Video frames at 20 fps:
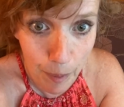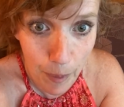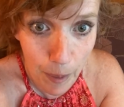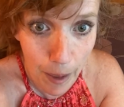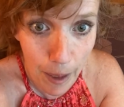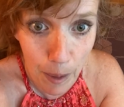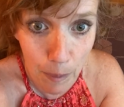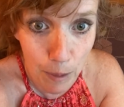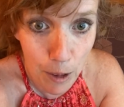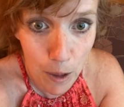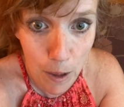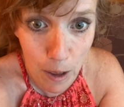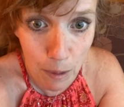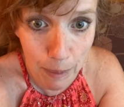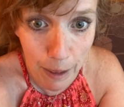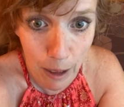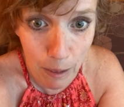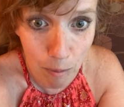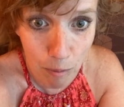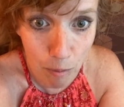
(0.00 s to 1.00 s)
it would just
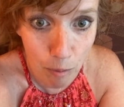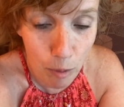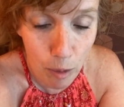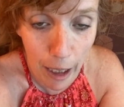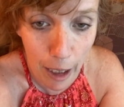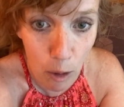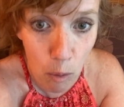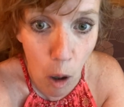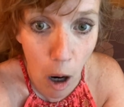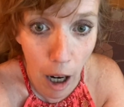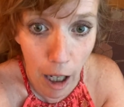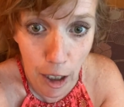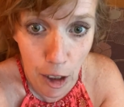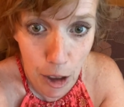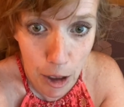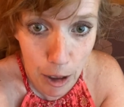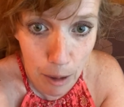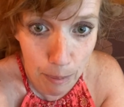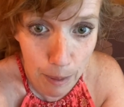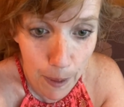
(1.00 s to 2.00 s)
be like
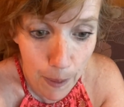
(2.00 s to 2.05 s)
quashed